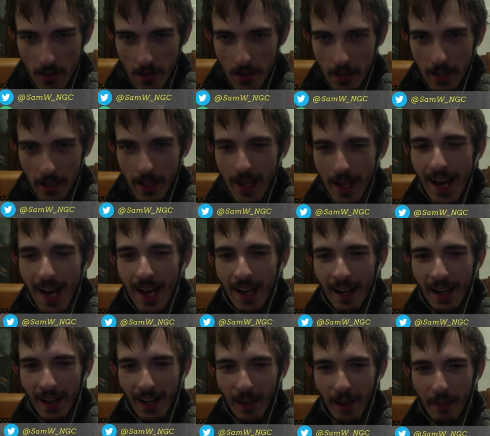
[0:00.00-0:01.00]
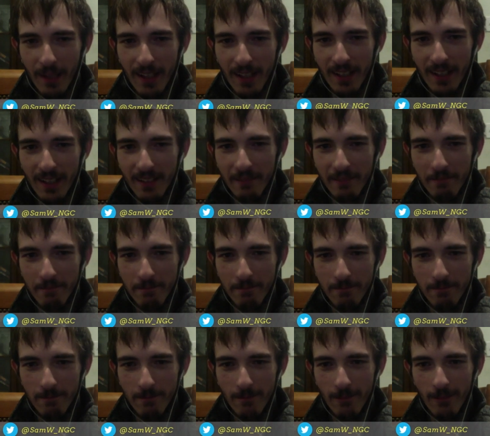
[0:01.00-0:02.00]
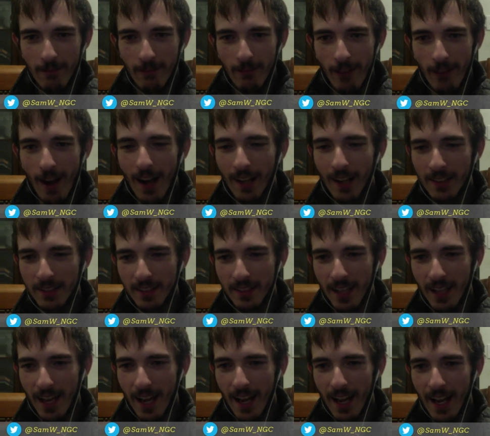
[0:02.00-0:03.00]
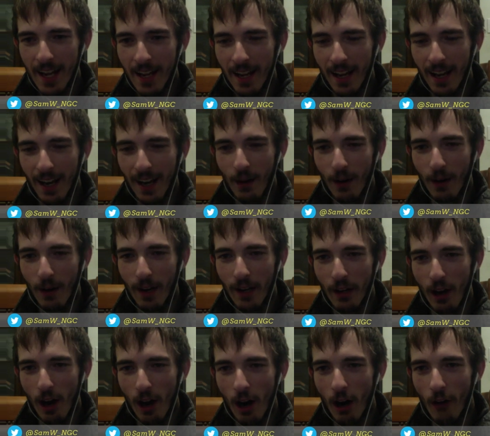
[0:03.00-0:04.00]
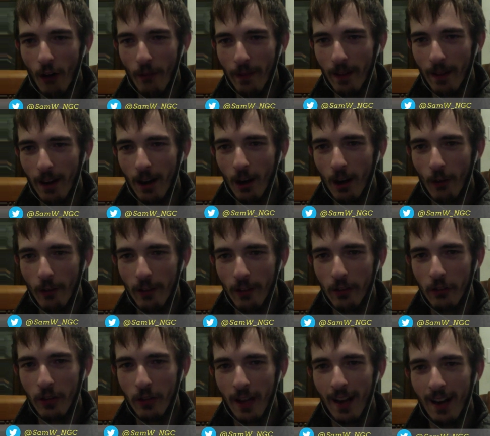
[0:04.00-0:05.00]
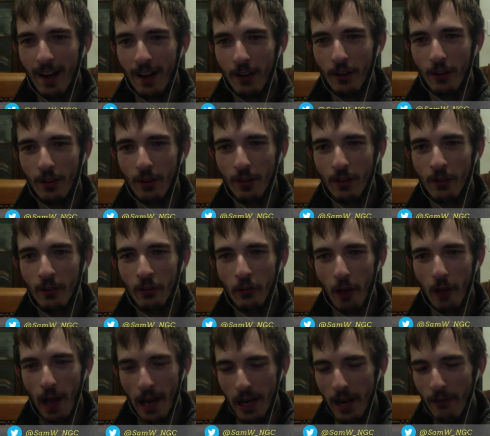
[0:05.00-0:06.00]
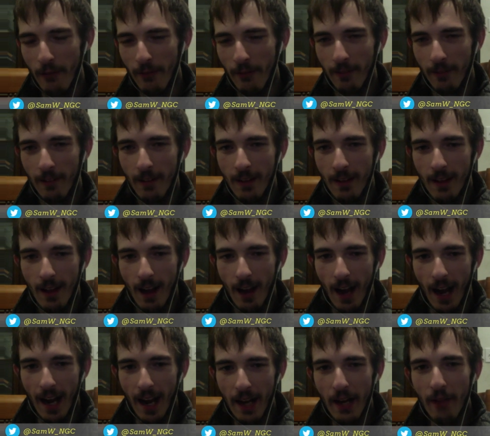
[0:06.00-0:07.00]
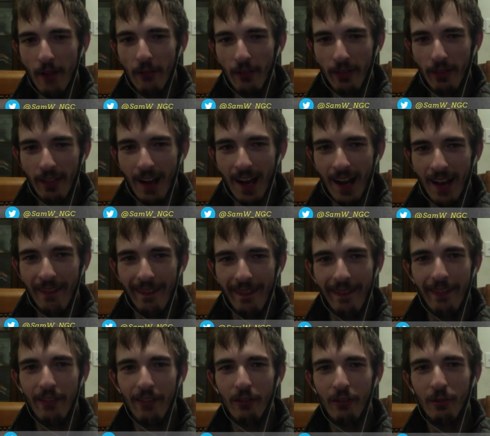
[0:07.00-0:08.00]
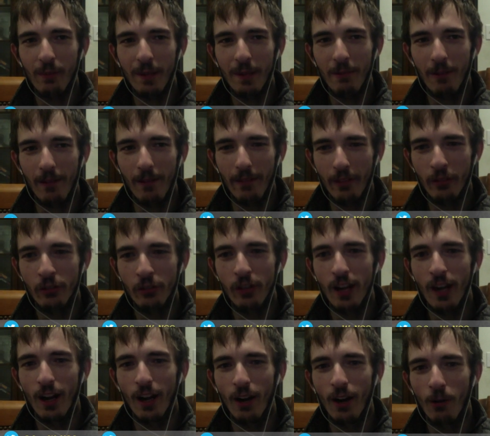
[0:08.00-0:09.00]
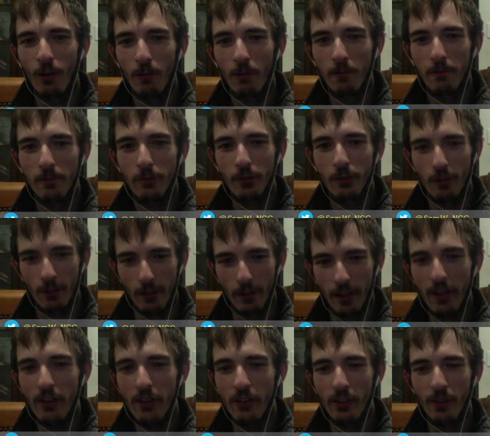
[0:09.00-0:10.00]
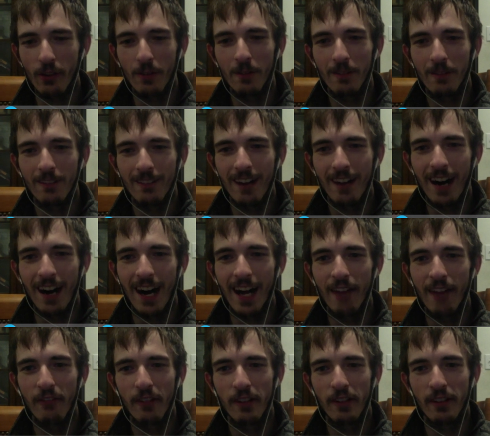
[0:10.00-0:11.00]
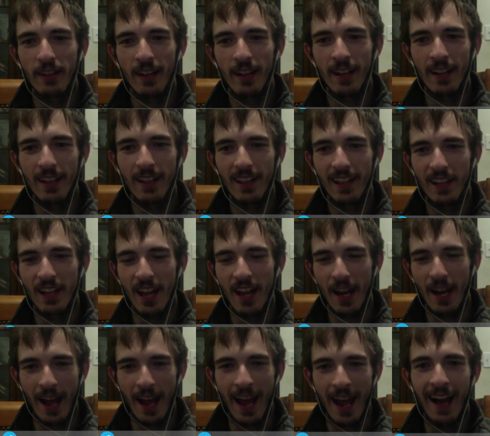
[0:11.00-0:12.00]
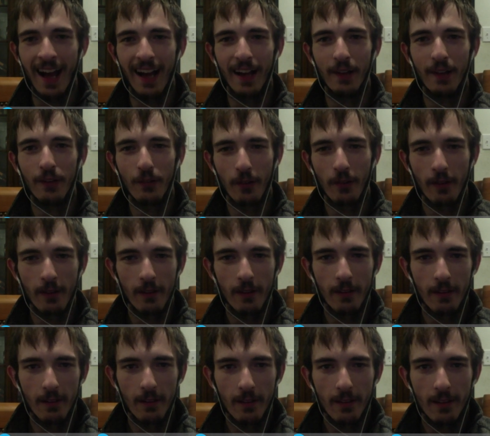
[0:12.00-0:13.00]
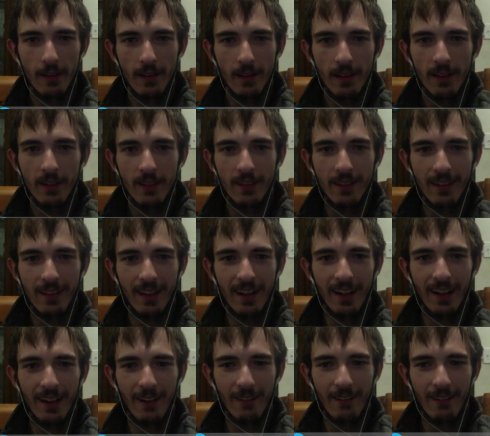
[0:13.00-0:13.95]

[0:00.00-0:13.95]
yeah, I mean, Vox Day, Owen, all of these characters. I never thought that this would be what the show turned into live, and yet it has. So,